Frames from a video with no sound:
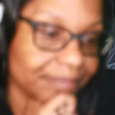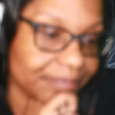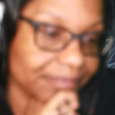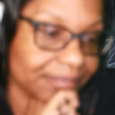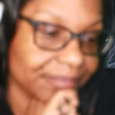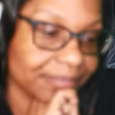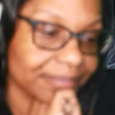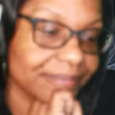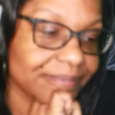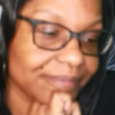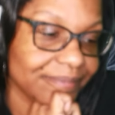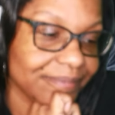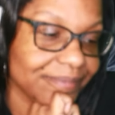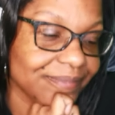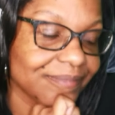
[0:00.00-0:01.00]

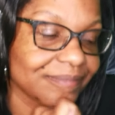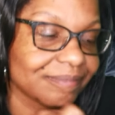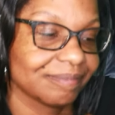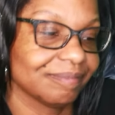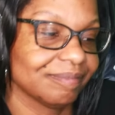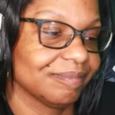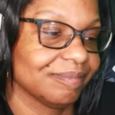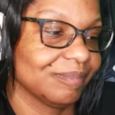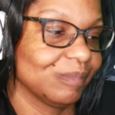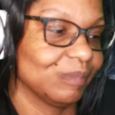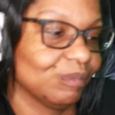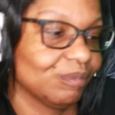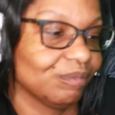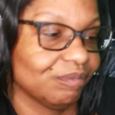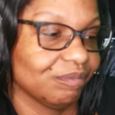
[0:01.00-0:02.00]

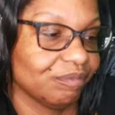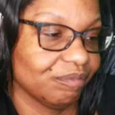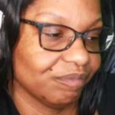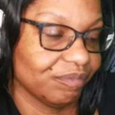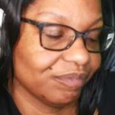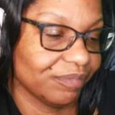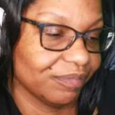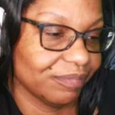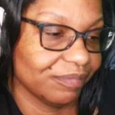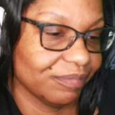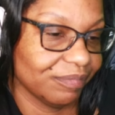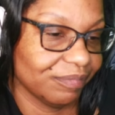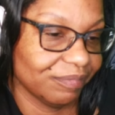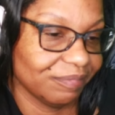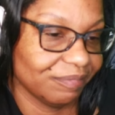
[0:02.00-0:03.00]

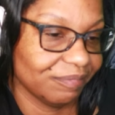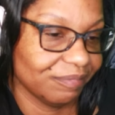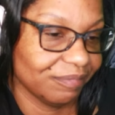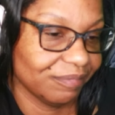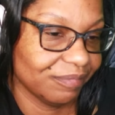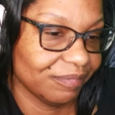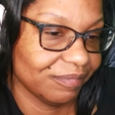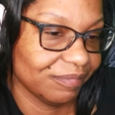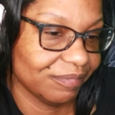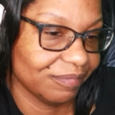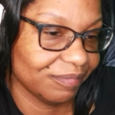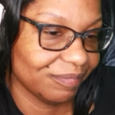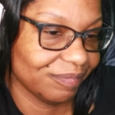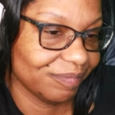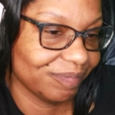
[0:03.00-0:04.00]

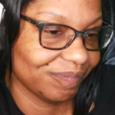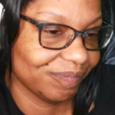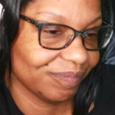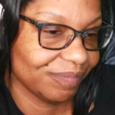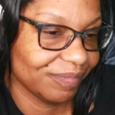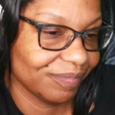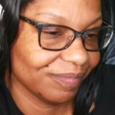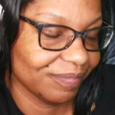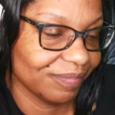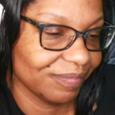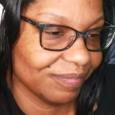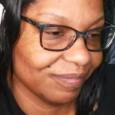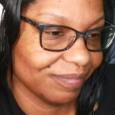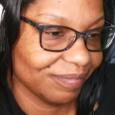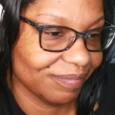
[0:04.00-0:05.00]

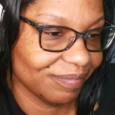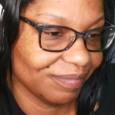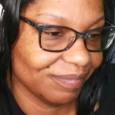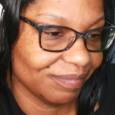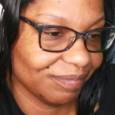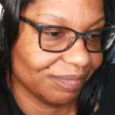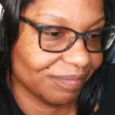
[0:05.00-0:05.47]
No words are spoken by the person on screen.